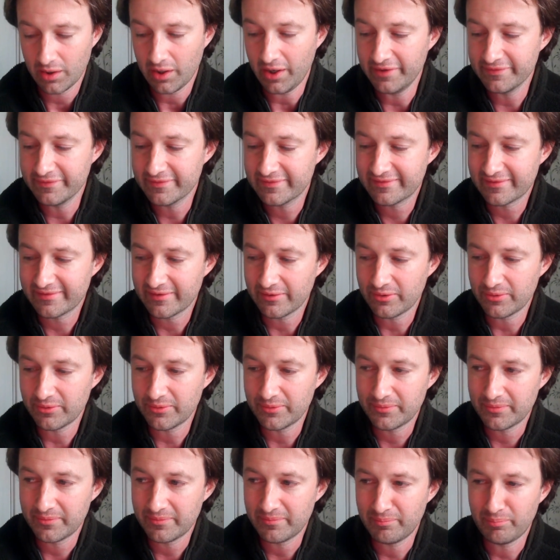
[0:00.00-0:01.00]
and
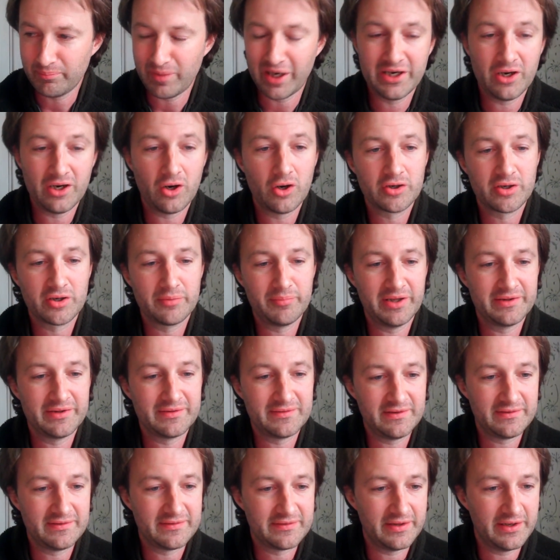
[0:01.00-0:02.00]
so my
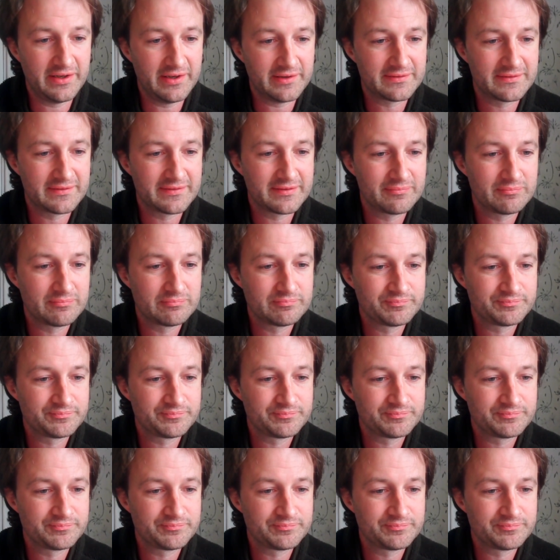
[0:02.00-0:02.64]
argument is that